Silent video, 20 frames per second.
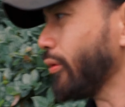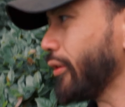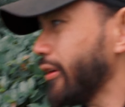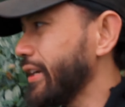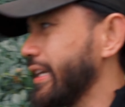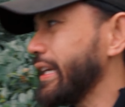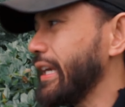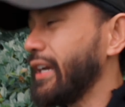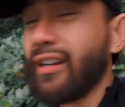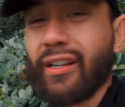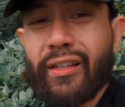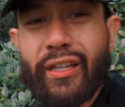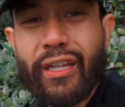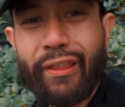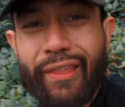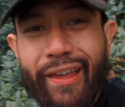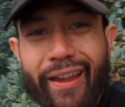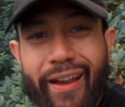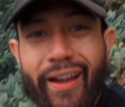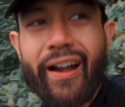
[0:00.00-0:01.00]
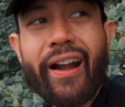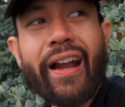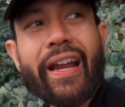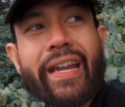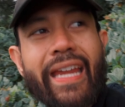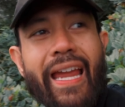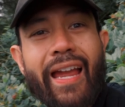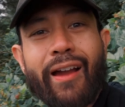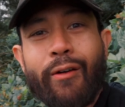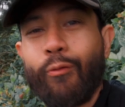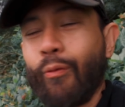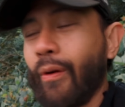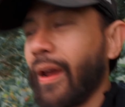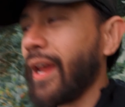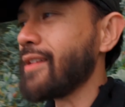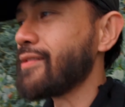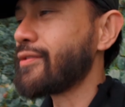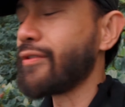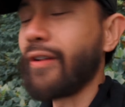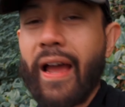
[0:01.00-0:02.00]
we're nearly there. I can't
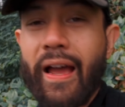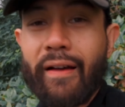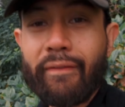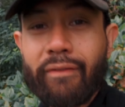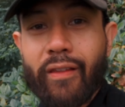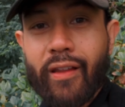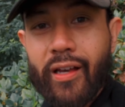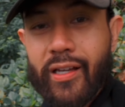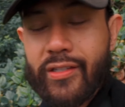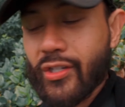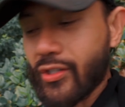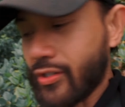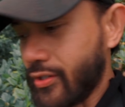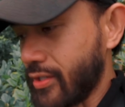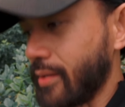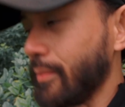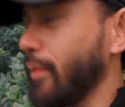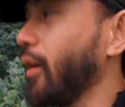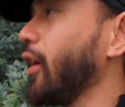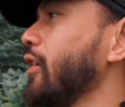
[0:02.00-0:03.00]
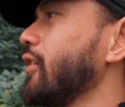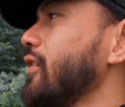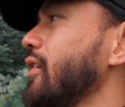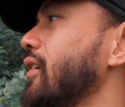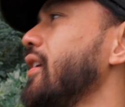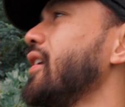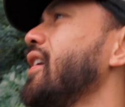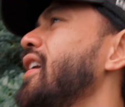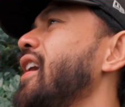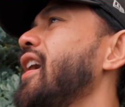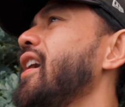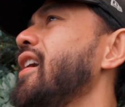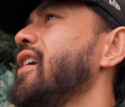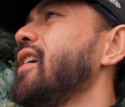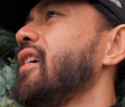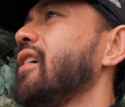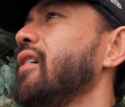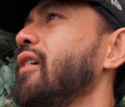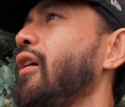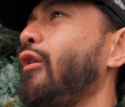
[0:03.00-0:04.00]
wait to have lunch because I'm hungry.
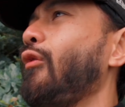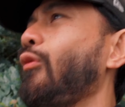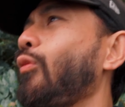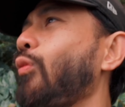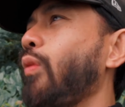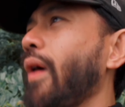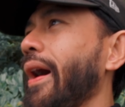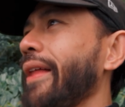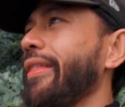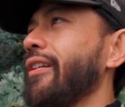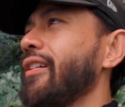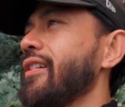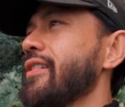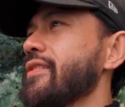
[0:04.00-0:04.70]
Weather